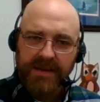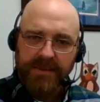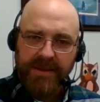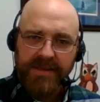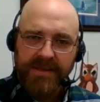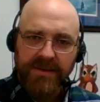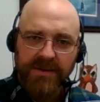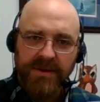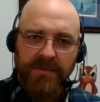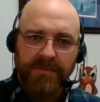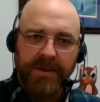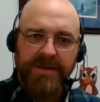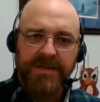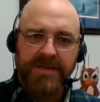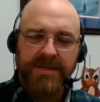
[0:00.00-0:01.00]
a big deal. Your
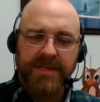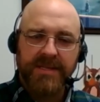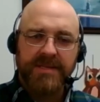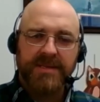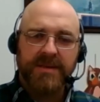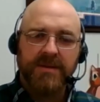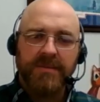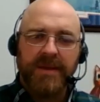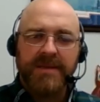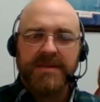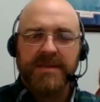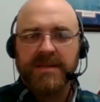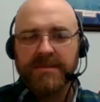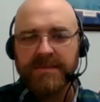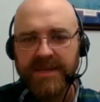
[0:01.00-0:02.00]
patient can still
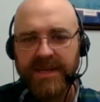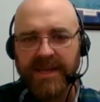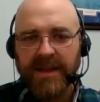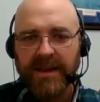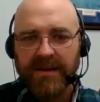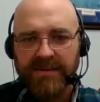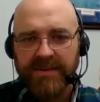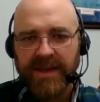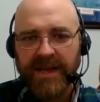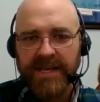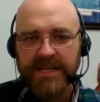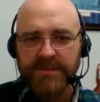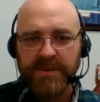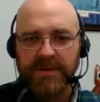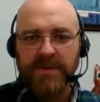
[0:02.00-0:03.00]
basically be taken care of in the
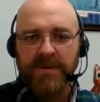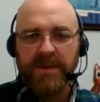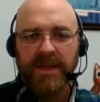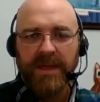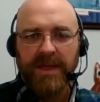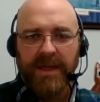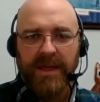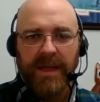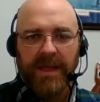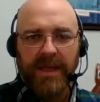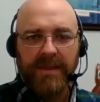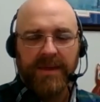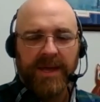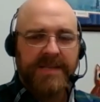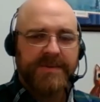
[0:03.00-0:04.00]
hospital,
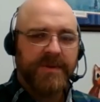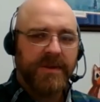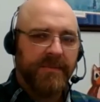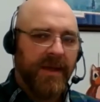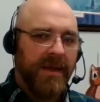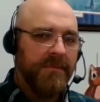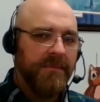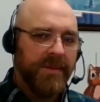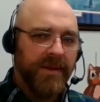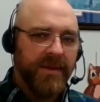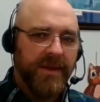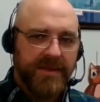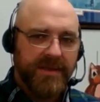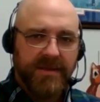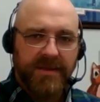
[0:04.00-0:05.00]
and the hospital might
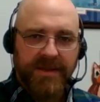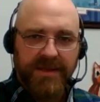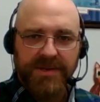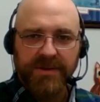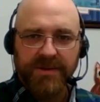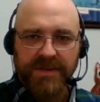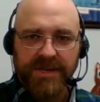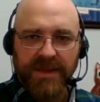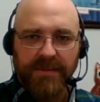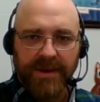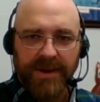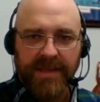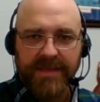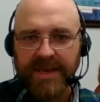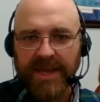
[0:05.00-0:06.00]
bill it to the insurance
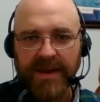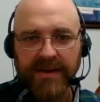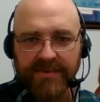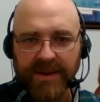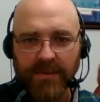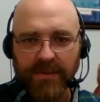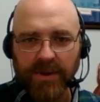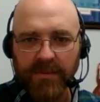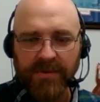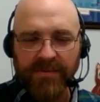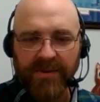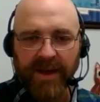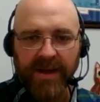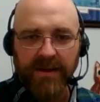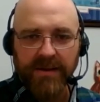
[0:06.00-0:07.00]
company as an out-of-network
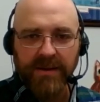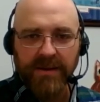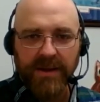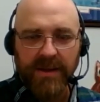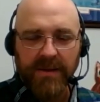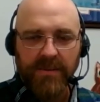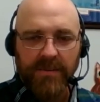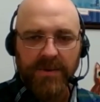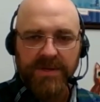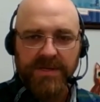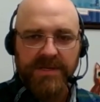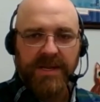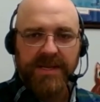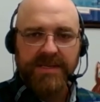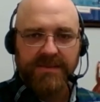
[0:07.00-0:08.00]
provider, which is
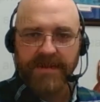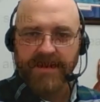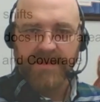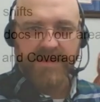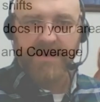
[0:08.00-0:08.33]
not something that